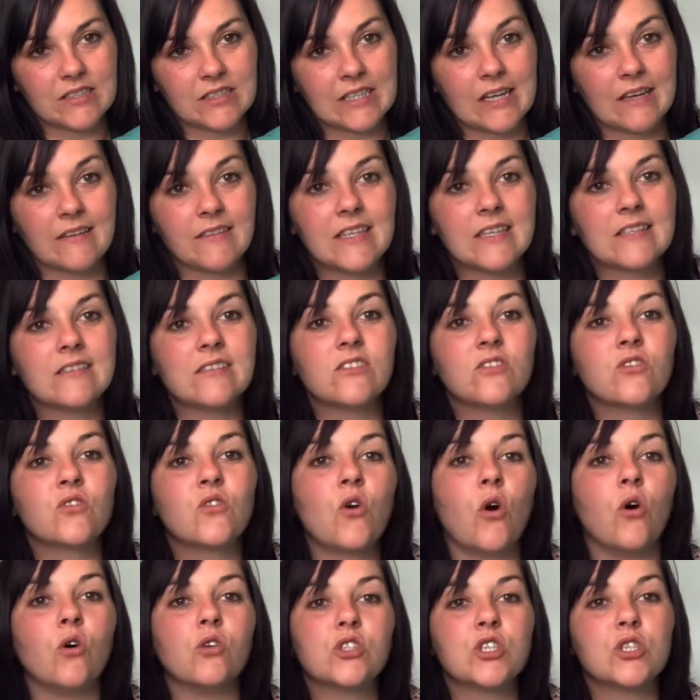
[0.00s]
Now this has
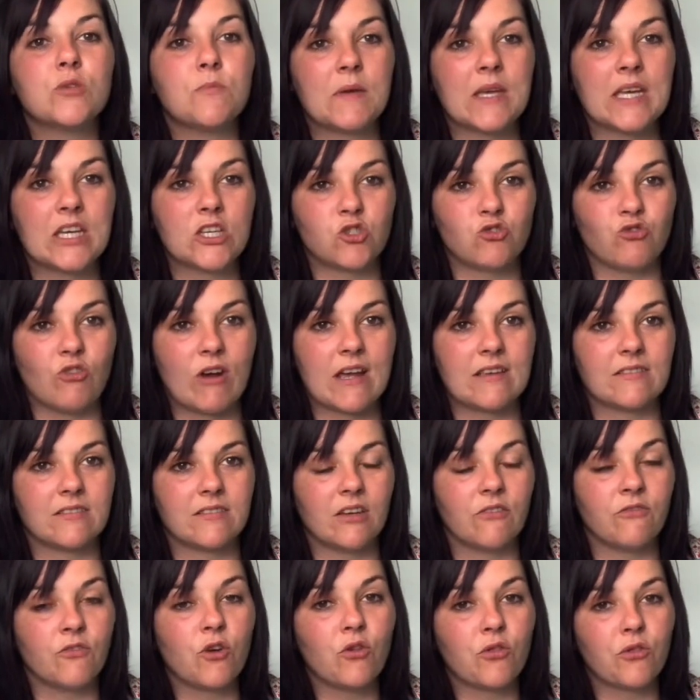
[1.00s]
got to be a dress.
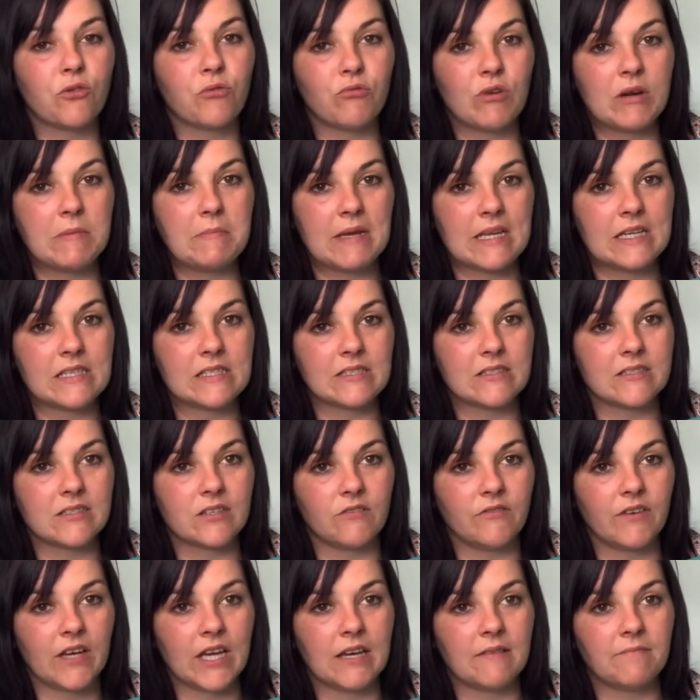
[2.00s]
I've got 3 meters
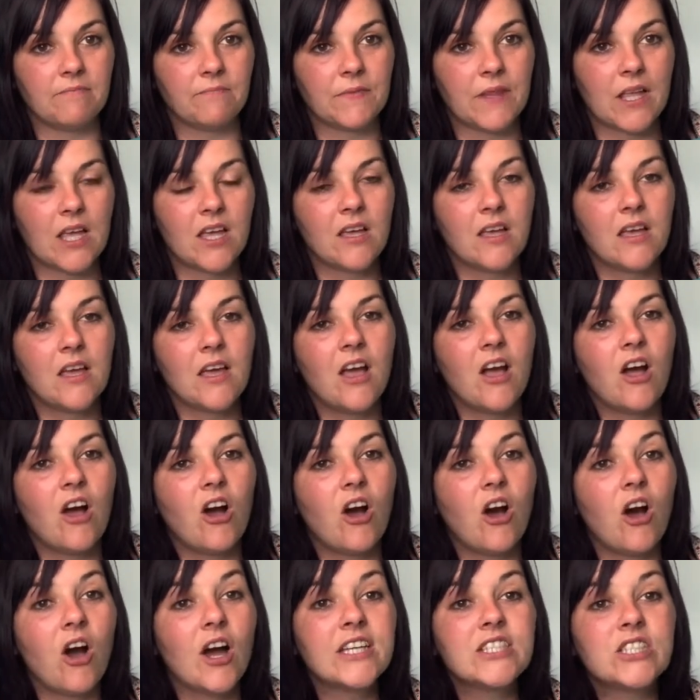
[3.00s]
of it.
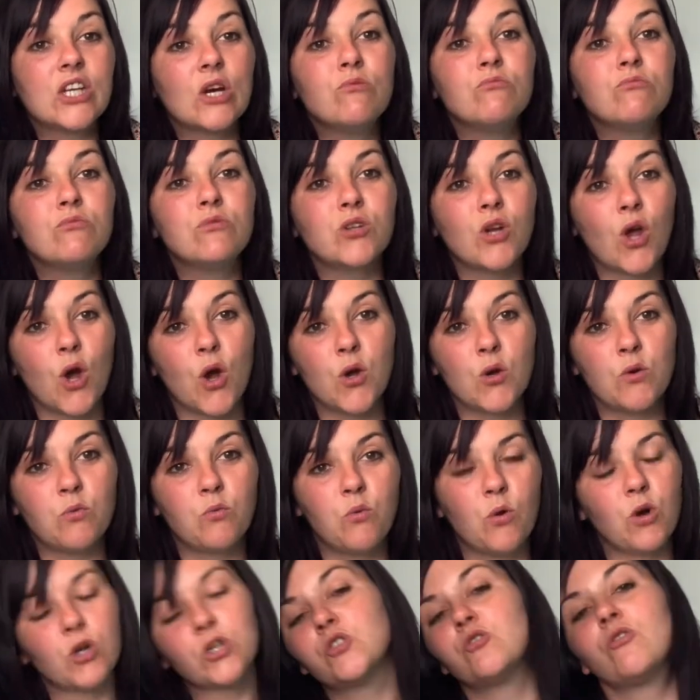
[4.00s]
I don't know
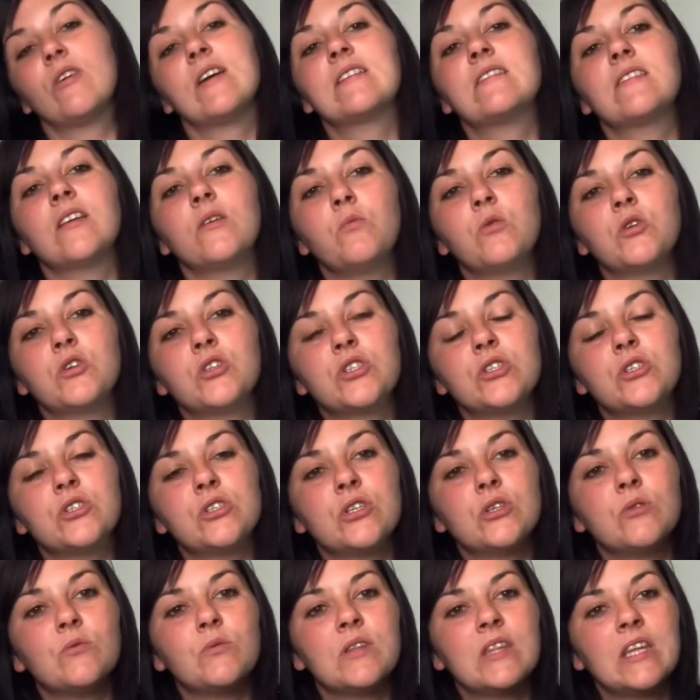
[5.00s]
what dress I want to
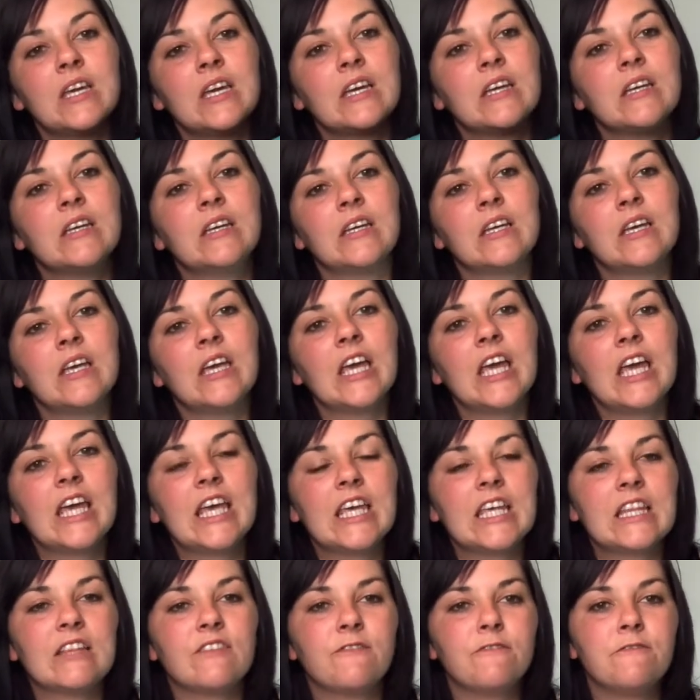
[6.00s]
do with it.
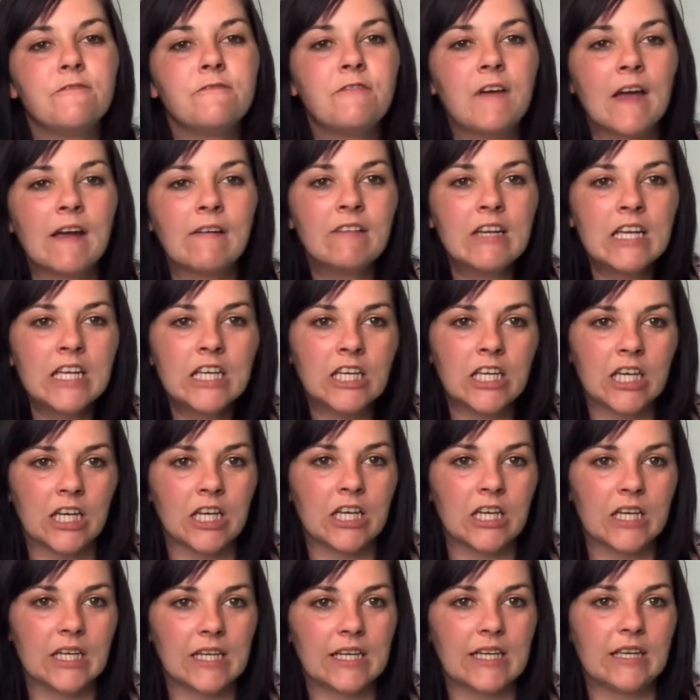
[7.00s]
It's very
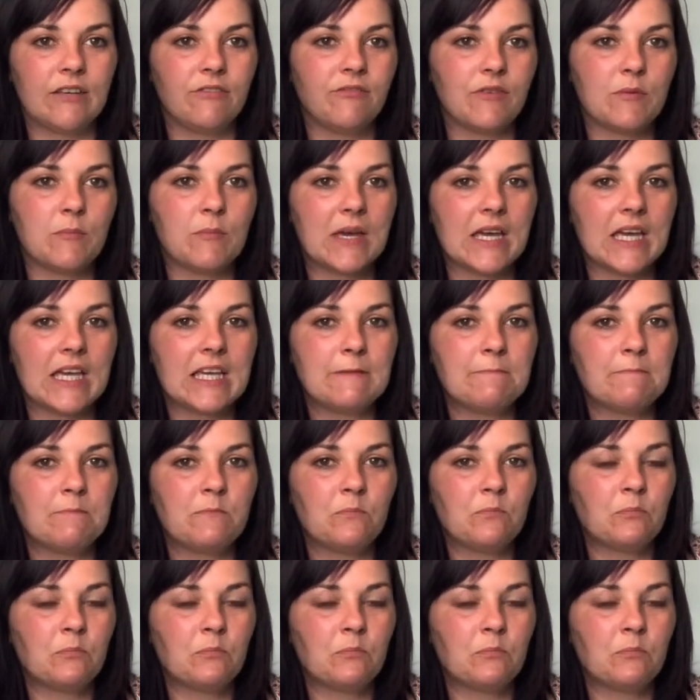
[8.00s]
girly for me,